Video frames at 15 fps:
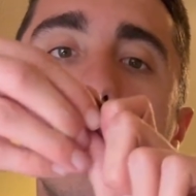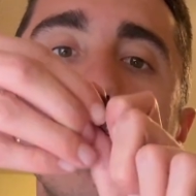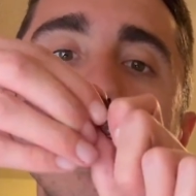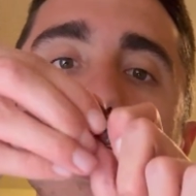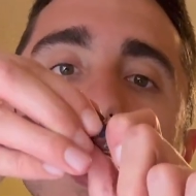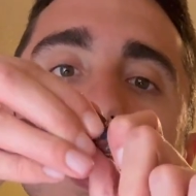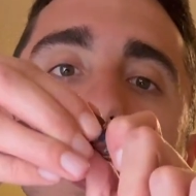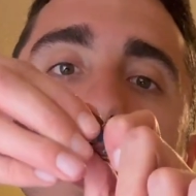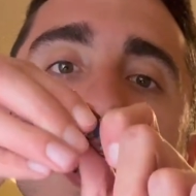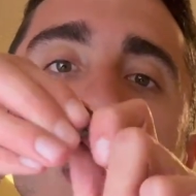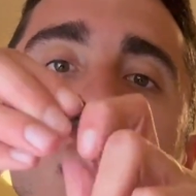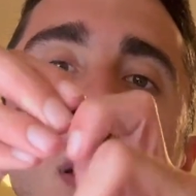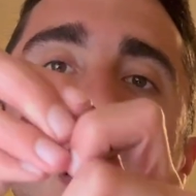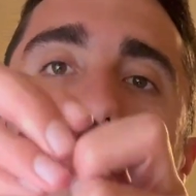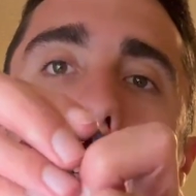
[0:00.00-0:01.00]

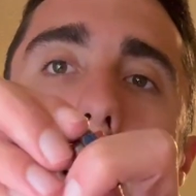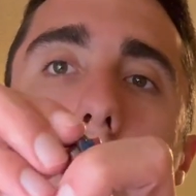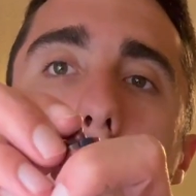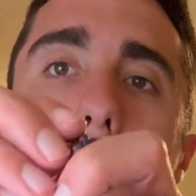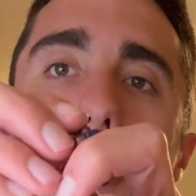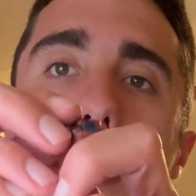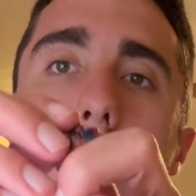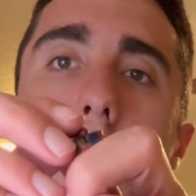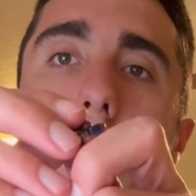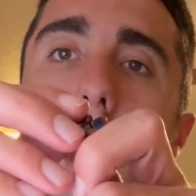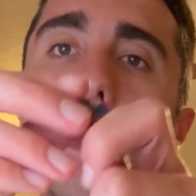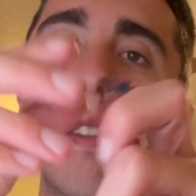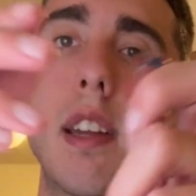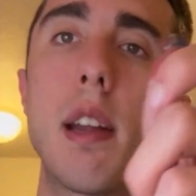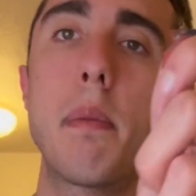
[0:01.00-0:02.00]
Here, let me just do this
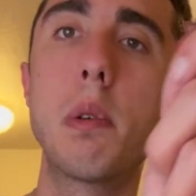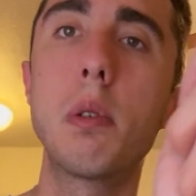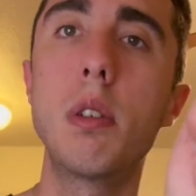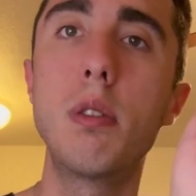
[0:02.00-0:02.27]
off camera real